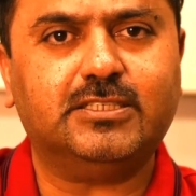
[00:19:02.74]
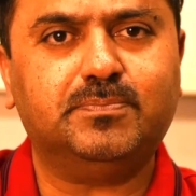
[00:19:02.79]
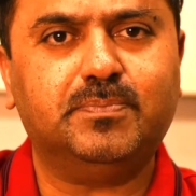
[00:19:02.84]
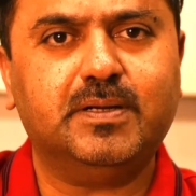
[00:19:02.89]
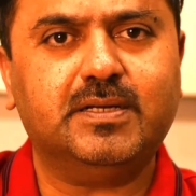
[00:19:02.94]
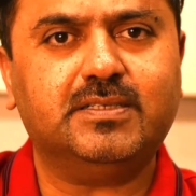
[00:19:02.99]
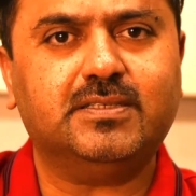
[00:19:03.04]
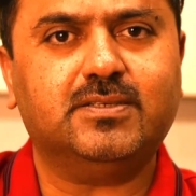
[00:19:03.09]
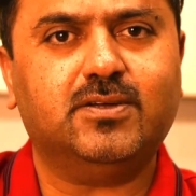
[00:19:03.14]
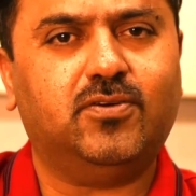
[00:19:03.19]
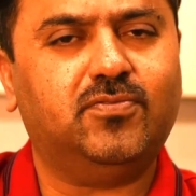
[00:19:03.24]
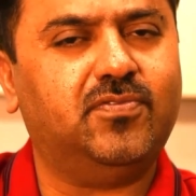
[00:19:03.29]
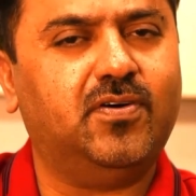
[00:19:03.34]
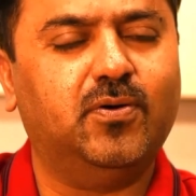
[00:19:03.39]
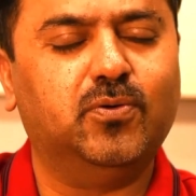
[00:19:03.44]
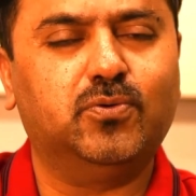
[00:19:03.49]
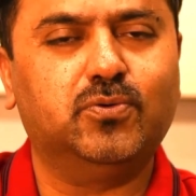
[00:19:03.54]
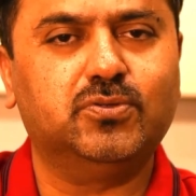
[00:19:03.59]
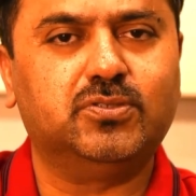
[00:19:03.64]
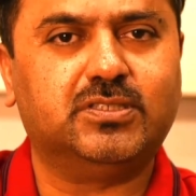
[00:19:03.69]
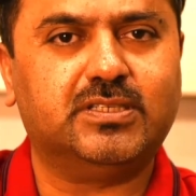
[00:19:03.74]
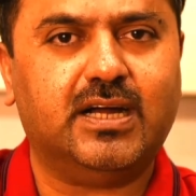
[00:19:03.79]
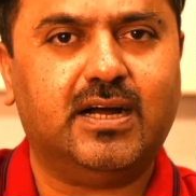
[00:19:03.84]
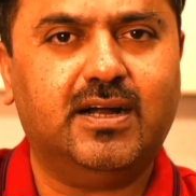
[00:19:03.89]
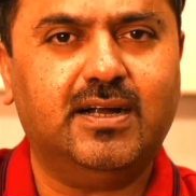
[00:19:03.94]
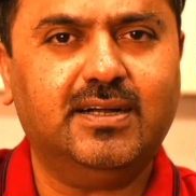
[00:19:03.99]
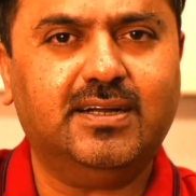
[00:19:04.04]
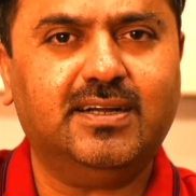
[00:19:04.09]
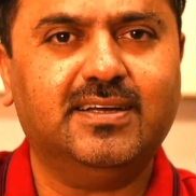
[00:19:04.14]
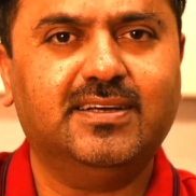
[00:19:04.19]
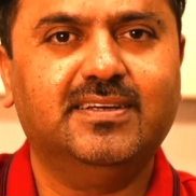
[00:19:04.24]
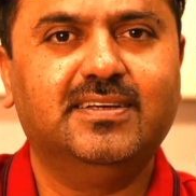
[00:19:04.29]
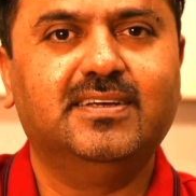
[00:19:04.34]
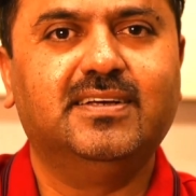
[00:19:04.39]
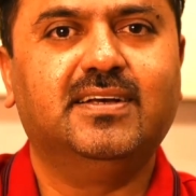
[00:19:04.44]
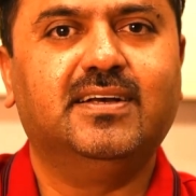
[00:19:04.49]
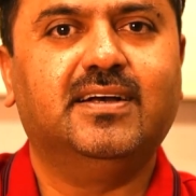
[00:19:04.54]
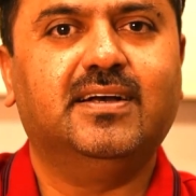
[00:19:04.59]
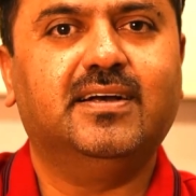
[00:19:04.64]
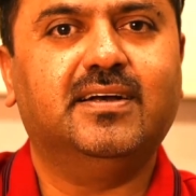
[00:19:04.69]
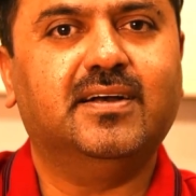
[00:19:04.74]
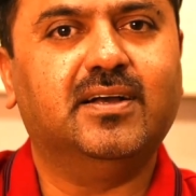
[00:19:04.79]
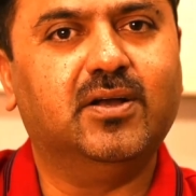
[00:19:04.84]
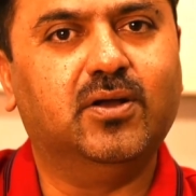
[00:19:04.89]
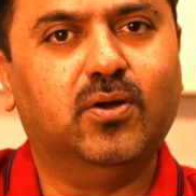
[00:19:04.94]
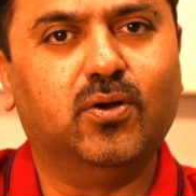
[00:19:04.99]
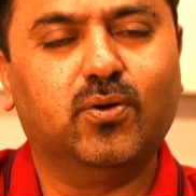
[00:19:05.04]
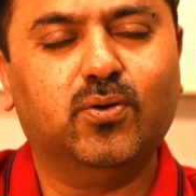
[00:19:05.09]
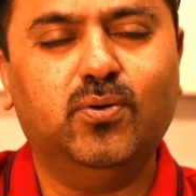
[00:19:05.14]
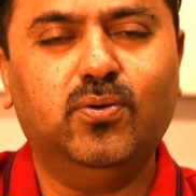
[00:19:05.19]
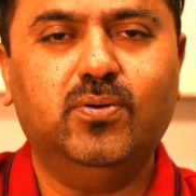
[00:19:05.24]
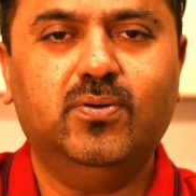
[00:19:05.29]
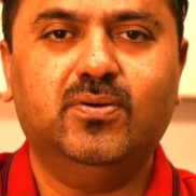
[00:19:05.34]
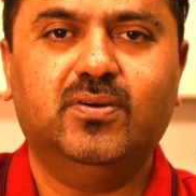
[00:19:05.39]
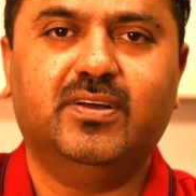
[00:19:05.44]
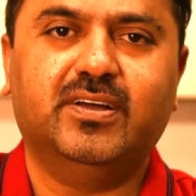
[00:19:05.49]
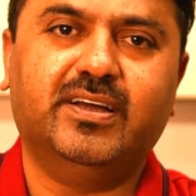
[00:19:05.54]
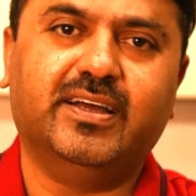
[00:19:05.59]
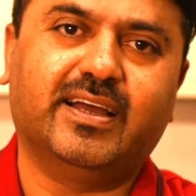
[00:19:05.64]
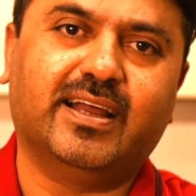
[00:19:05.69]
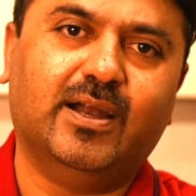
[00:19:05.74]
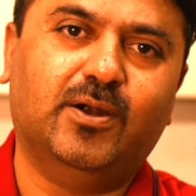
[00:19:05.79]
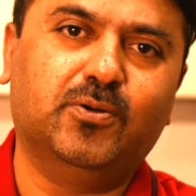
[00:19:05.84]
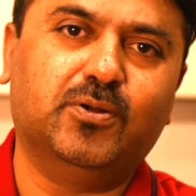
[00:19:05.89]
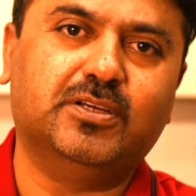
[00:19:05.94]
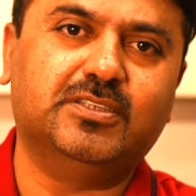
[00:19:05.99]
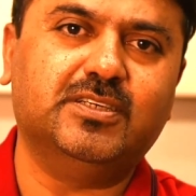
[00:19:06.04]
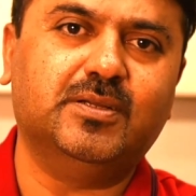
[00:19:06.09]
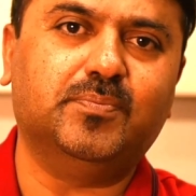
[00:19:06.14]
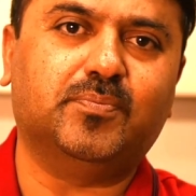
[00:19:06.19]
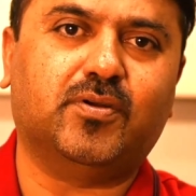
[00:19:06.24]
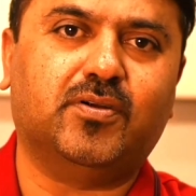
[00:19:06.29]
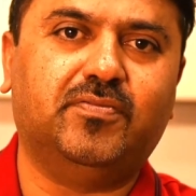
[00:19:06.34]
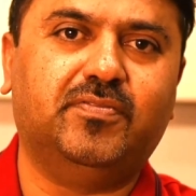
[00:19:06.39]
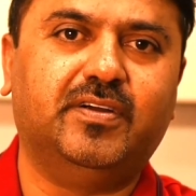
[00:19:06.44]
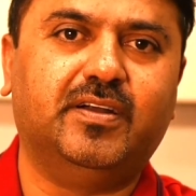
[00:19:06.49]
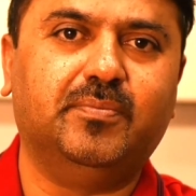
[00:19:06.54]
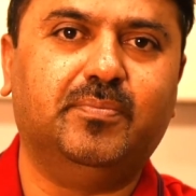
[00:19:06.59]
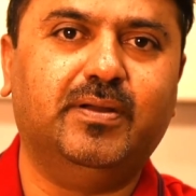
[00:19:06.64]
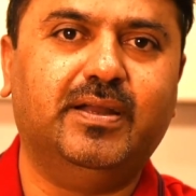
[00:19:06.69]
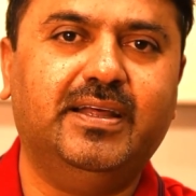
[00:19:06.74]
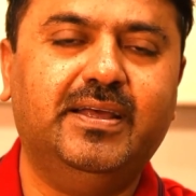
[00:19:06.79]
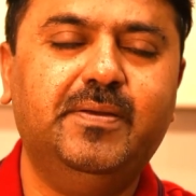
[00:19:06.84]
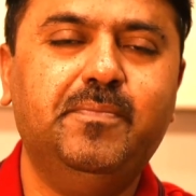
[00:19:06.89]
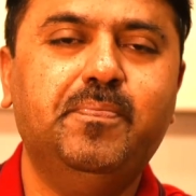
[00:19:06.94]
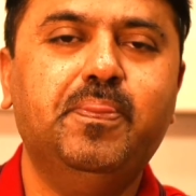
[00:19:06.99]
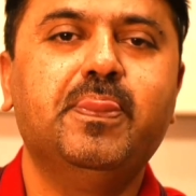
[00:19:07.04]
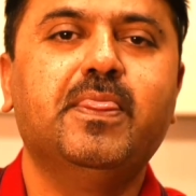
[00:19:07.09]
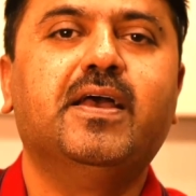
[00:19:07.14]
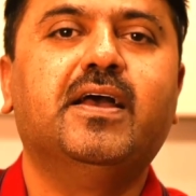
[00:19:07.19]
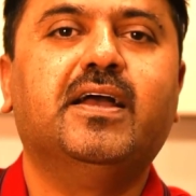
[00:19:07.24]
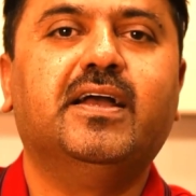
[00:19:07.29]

aspects of how to start, grow a cloud kitchen profitably